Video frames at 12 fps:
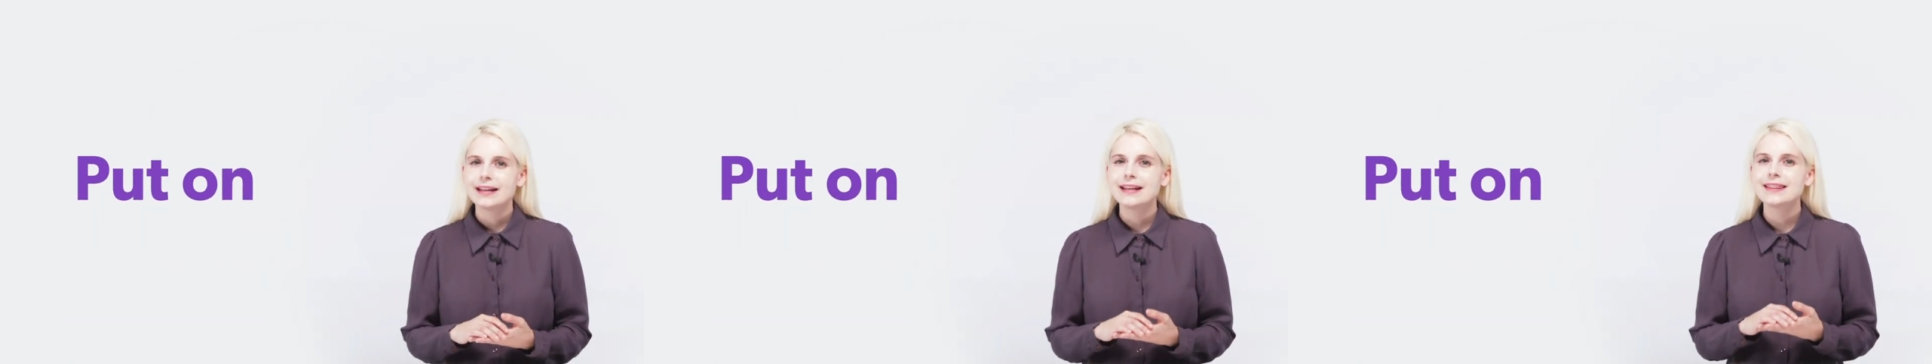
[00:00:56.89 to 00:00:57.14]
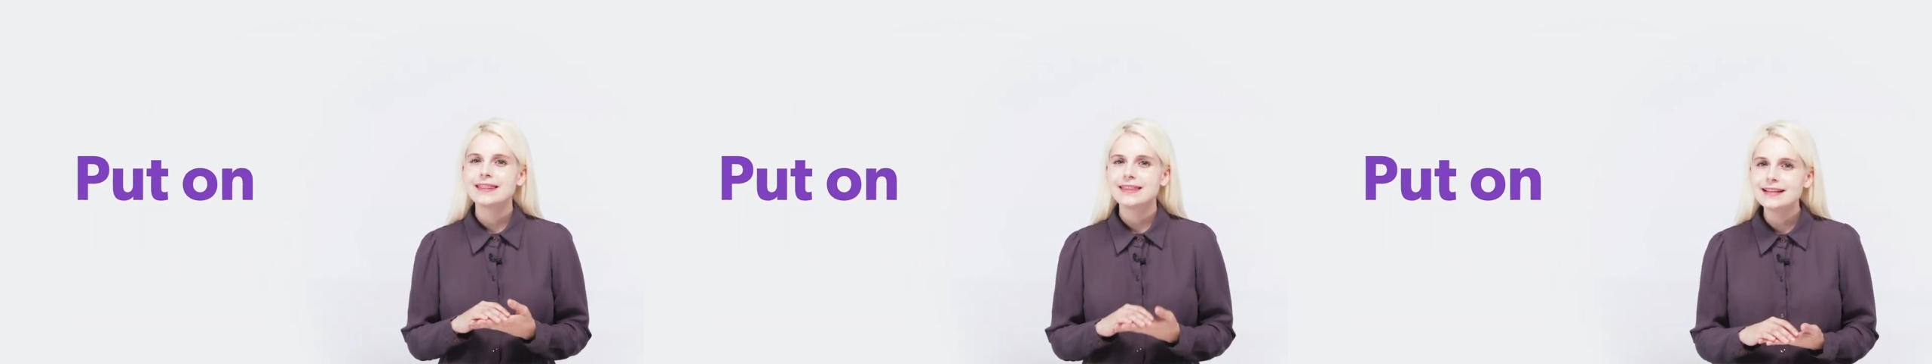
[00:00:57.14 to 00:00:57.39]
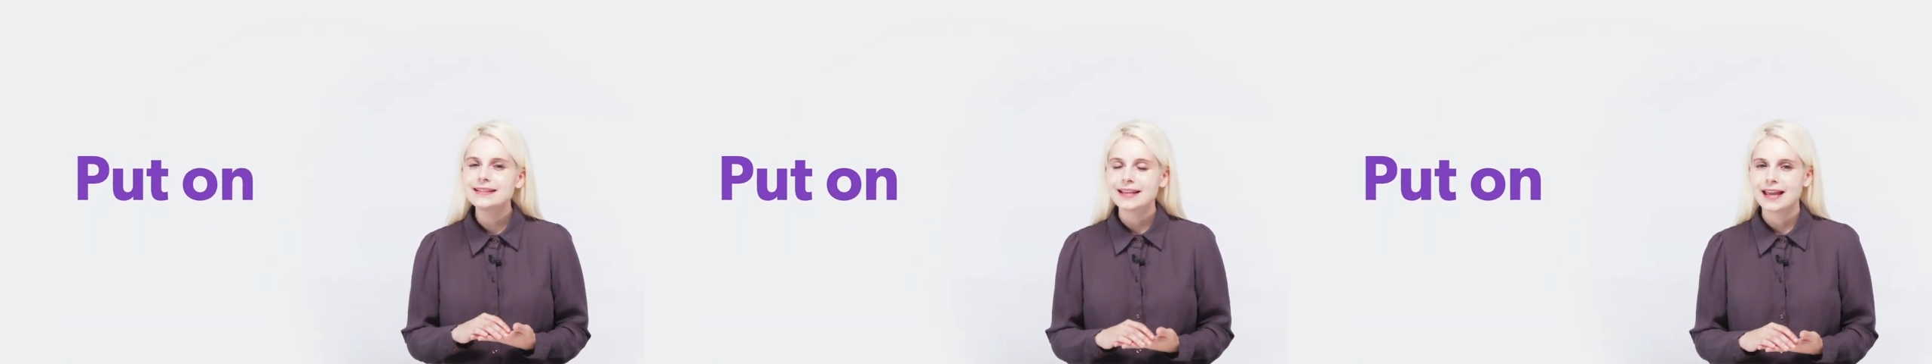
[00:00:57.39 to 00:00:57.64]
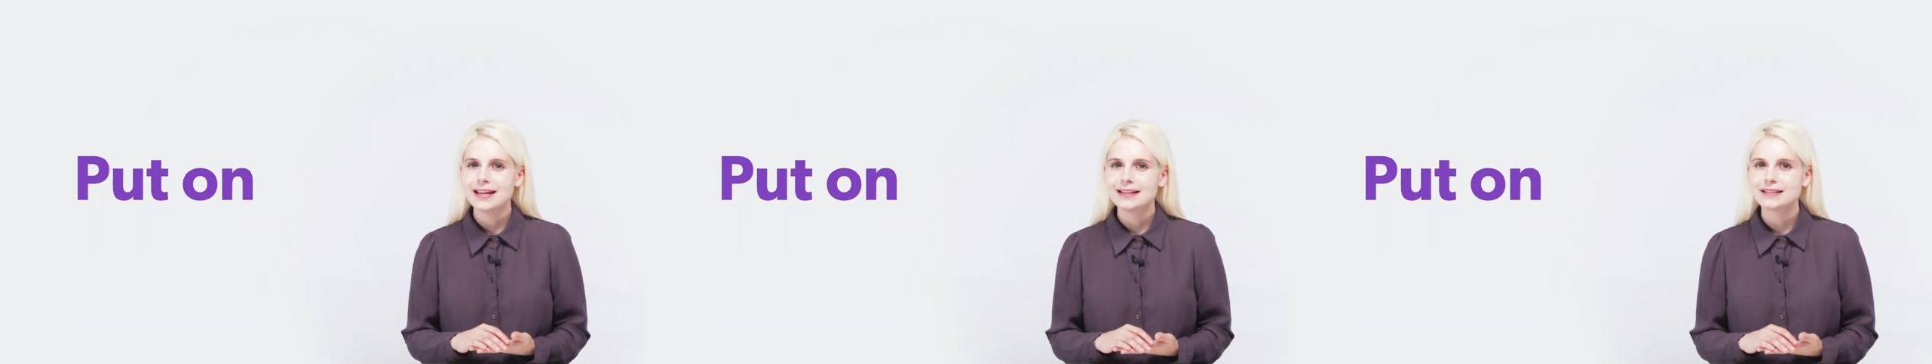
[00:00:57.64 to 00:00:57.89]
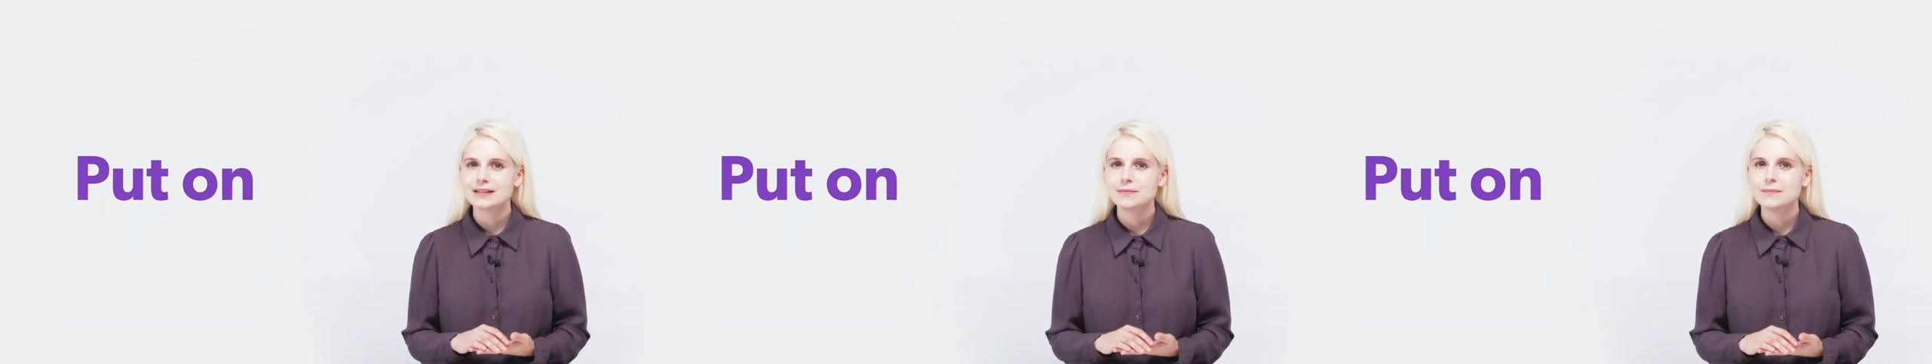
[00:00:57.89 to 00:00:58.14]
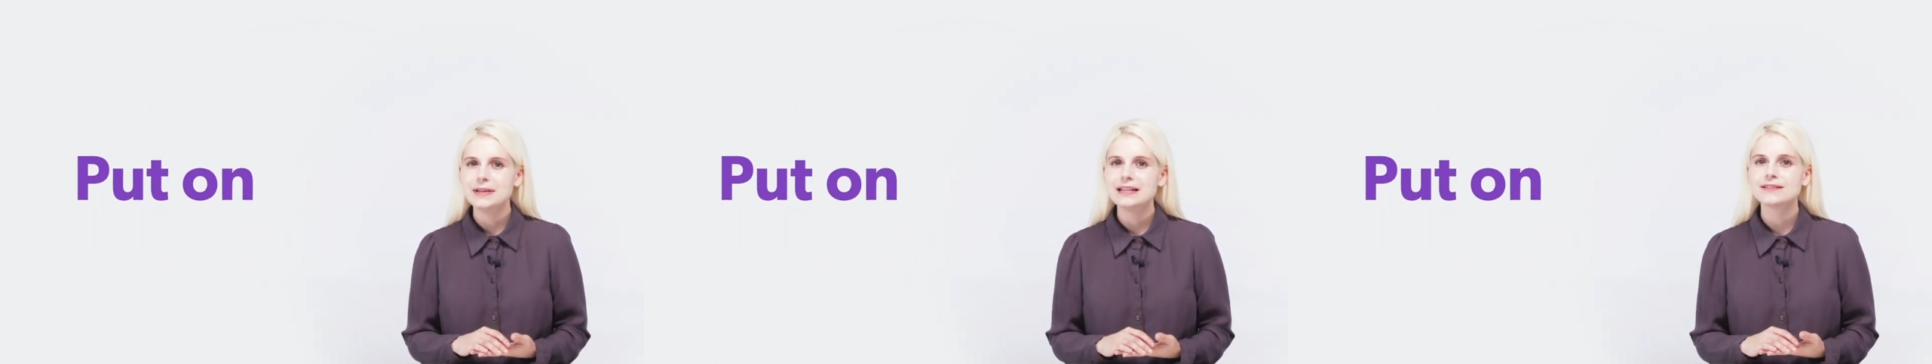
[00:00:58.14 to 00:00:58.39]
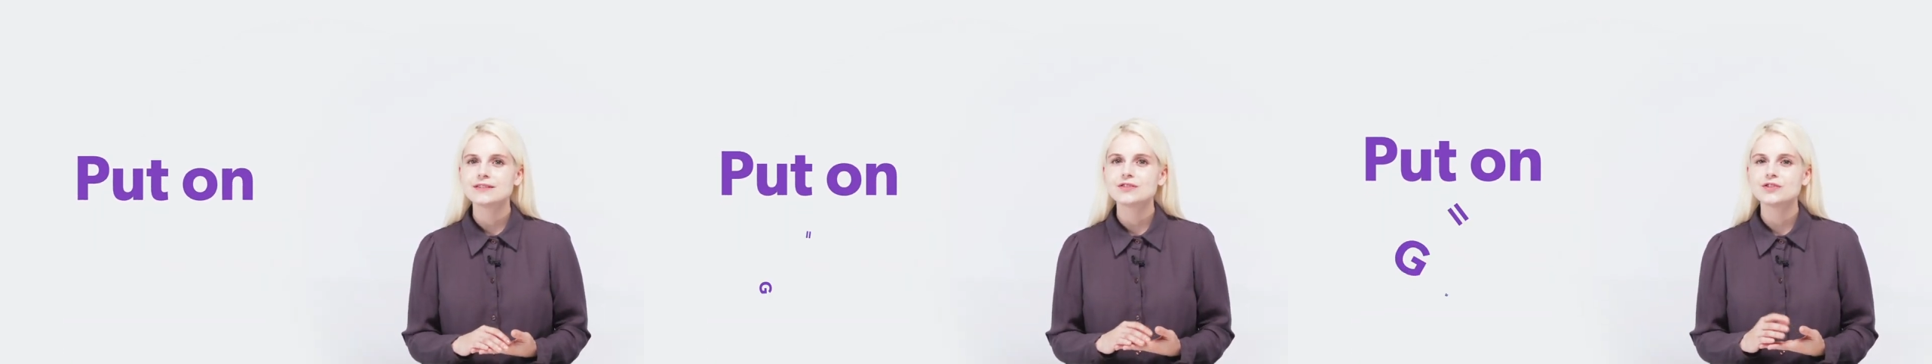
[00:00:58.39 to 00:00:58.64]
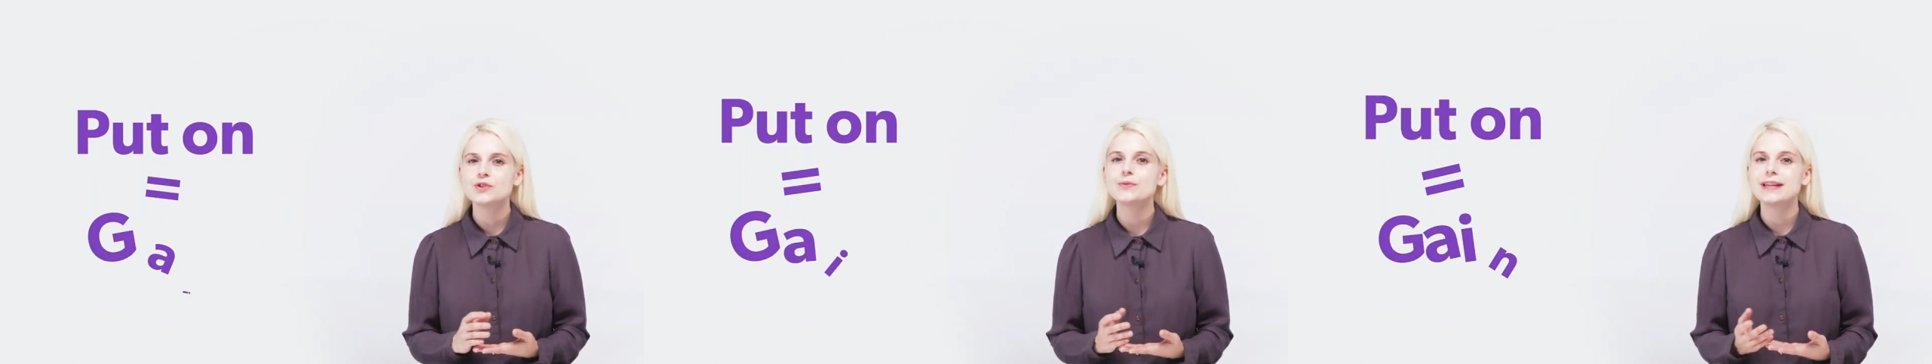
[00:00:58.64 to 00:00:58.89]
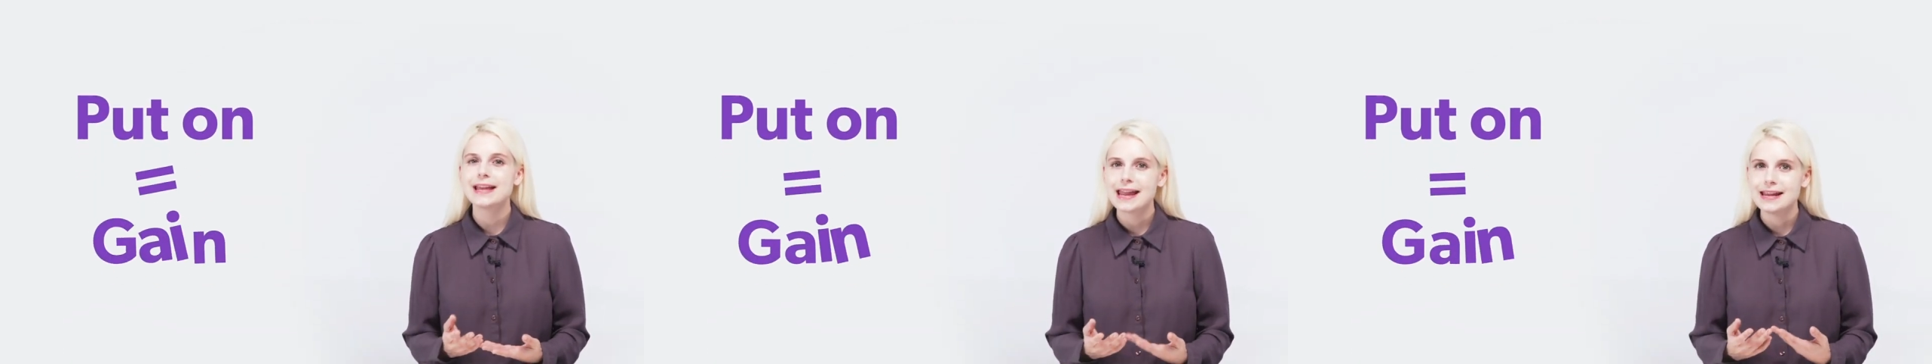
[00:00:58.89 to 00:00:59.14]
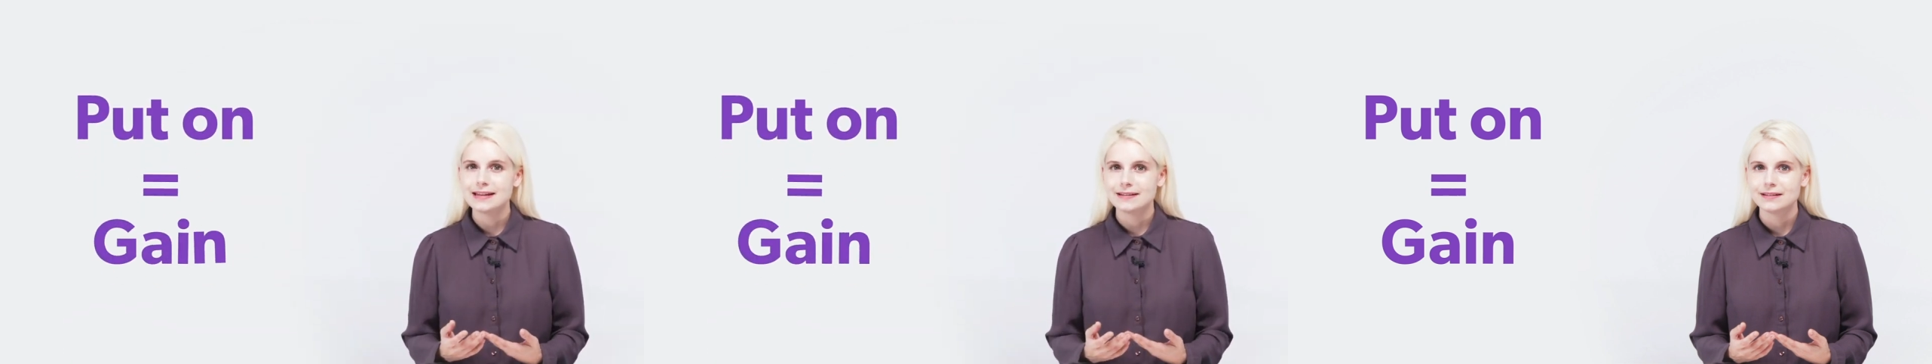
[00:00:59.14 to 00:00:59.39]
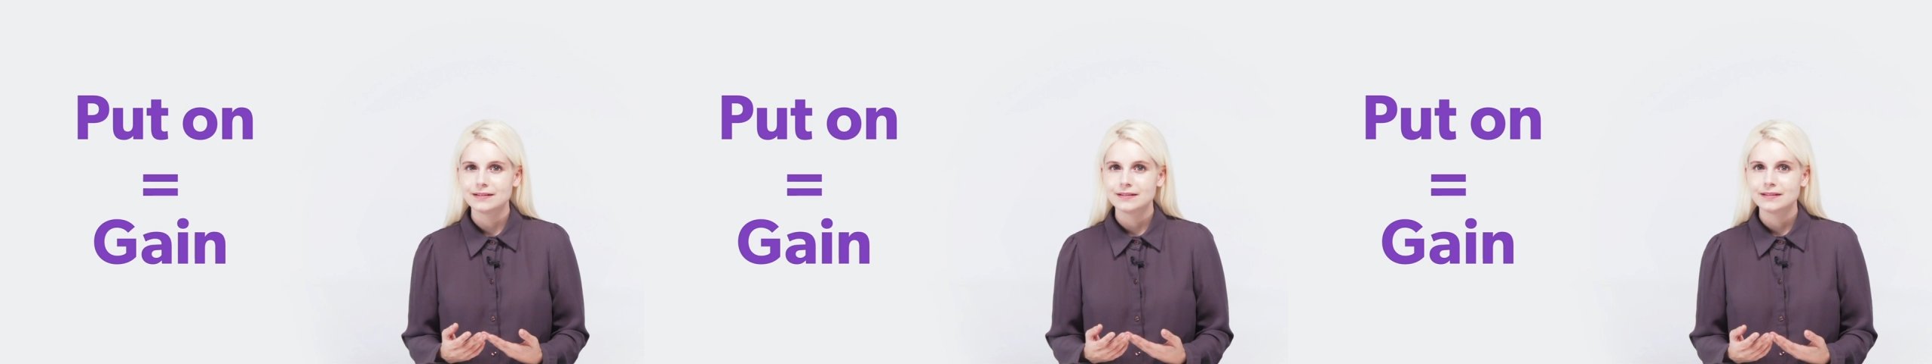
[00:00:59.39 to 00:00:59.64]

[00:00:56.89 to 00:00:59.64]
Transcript: in this case, means to gain.